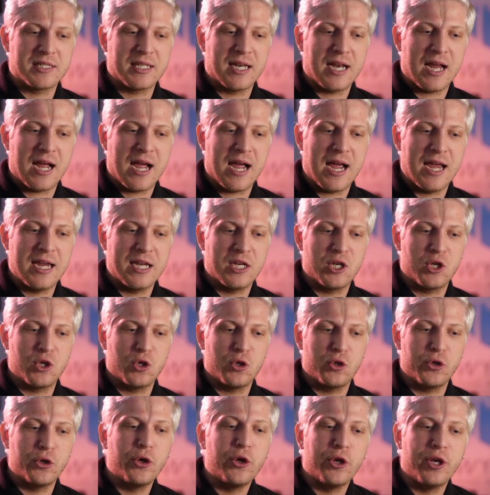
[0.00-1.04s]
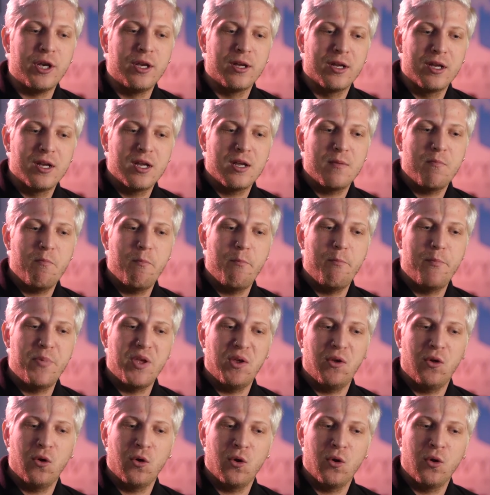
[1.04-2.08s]
that I could
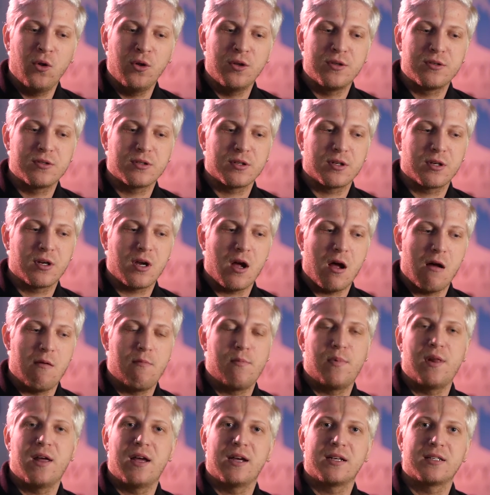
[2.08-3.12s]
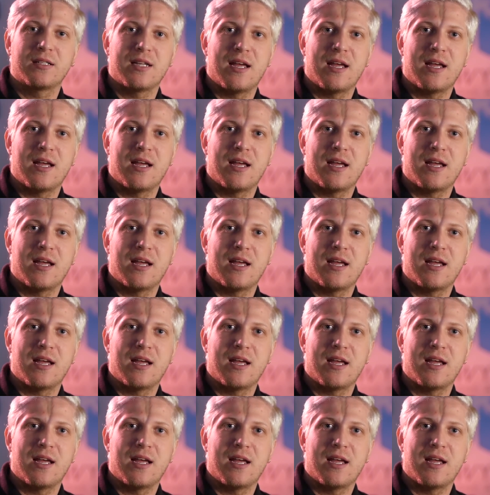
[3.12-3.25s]
build complex